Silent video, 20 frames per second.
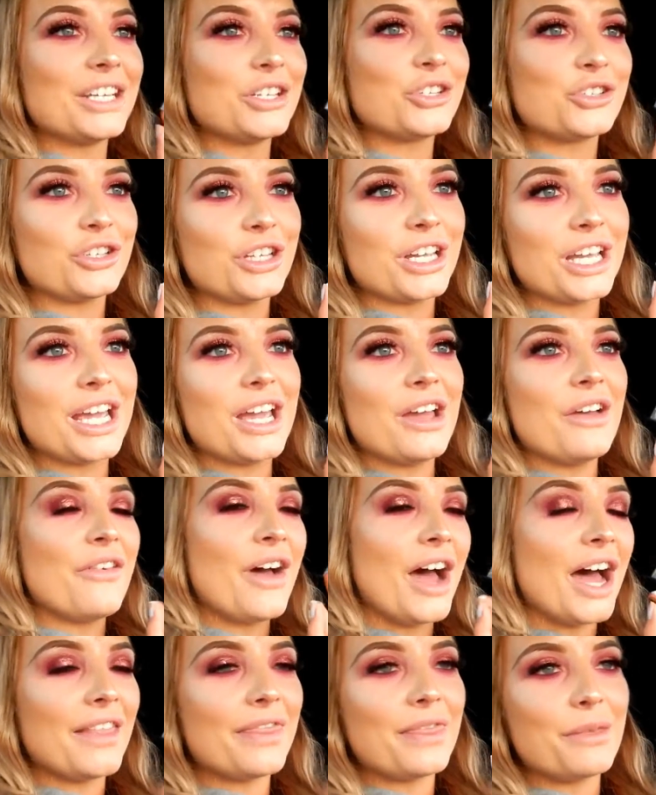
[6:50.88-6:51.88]
Literally, I've
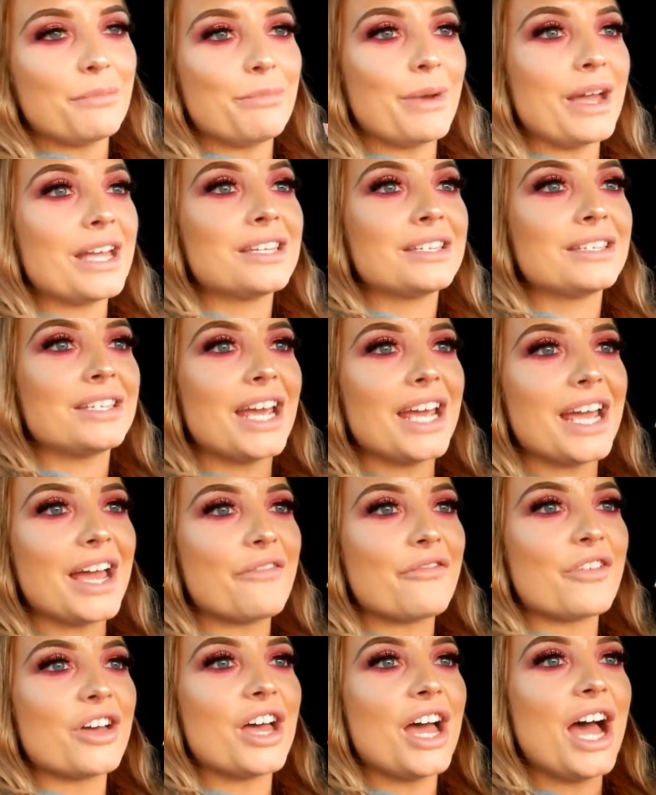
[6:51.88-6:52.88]
had the best day
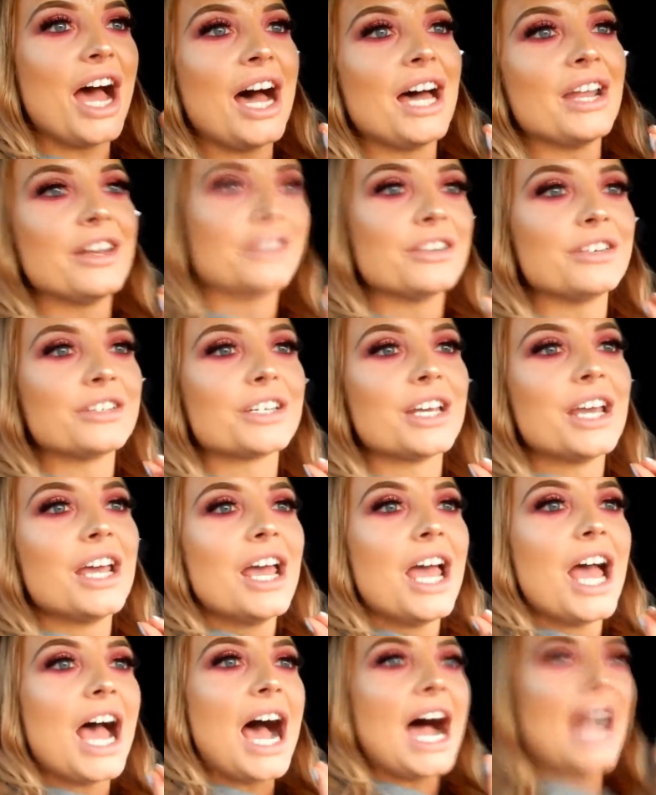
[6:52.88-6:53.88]
ever,
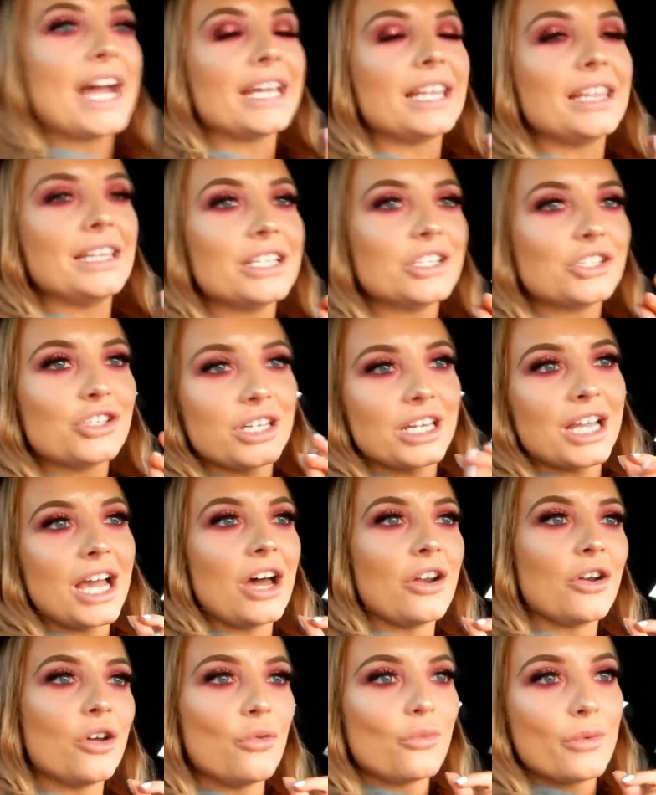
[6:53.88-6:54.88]
and I literally
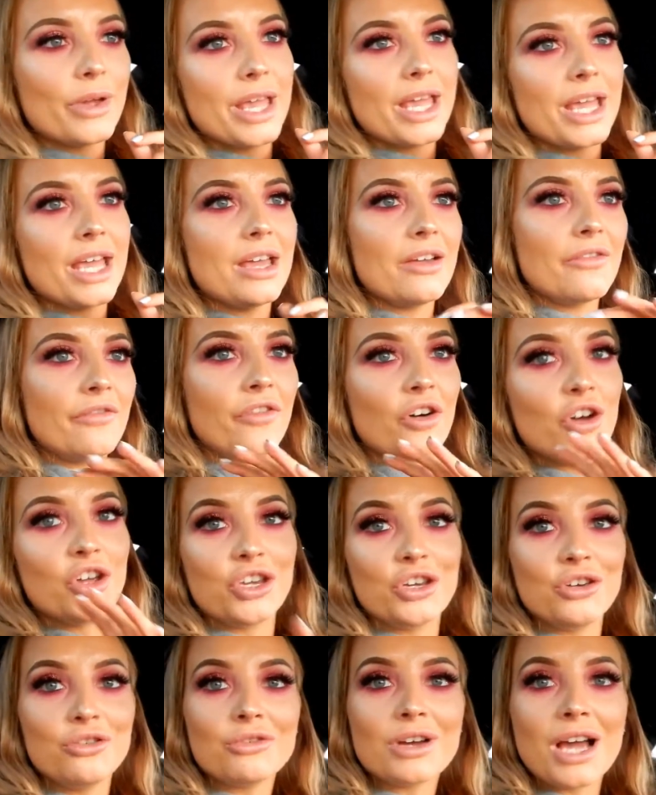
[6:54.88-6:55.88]
cannot wait for
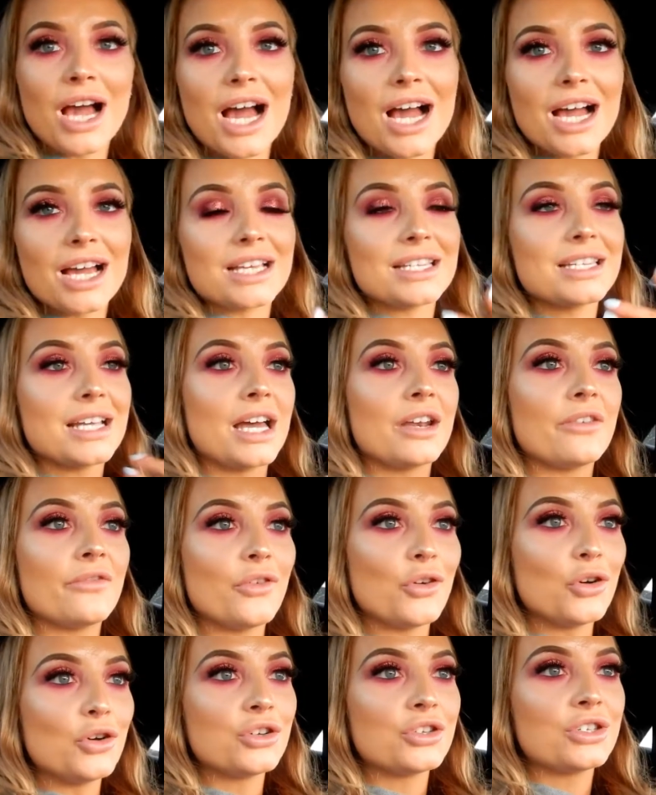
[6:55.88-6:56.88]
you guys and
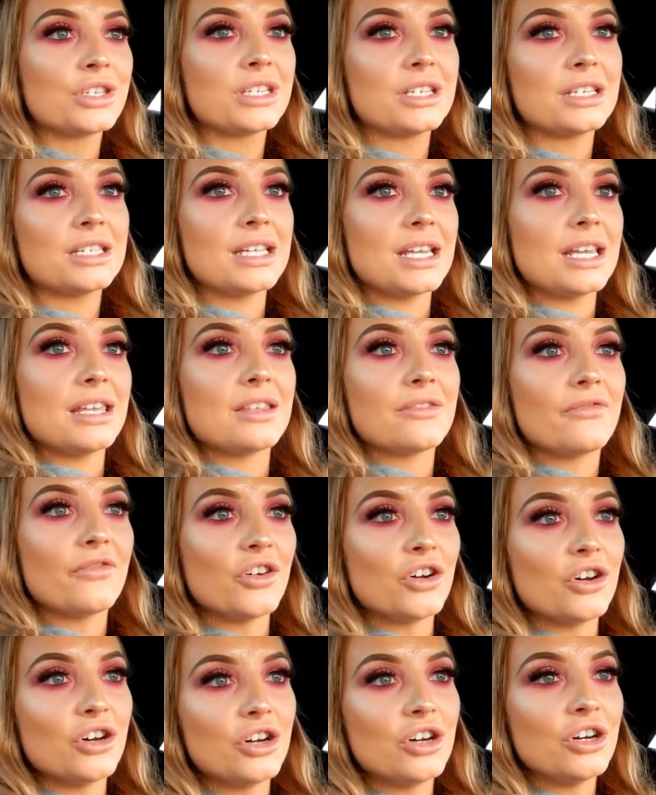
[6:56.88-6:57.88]
for us to see the
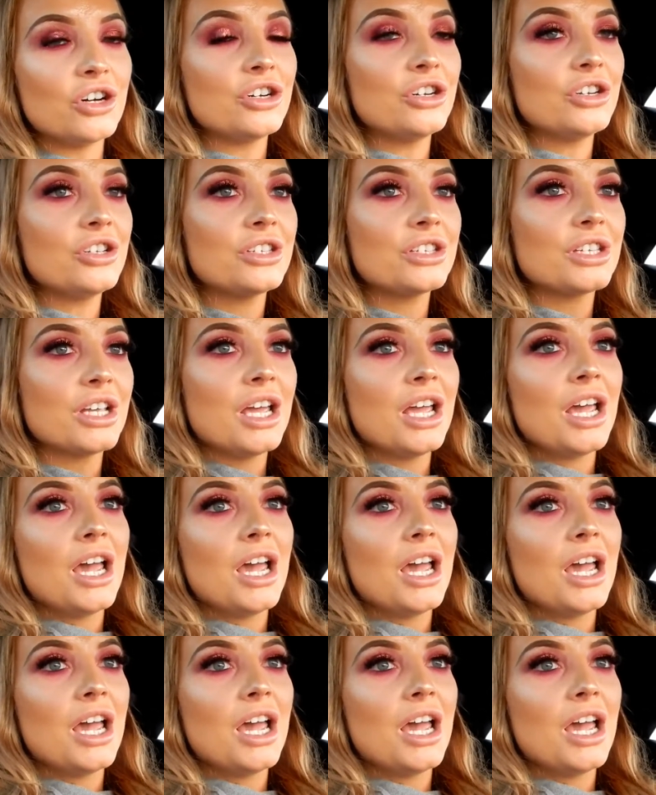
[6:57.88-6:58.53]
photos.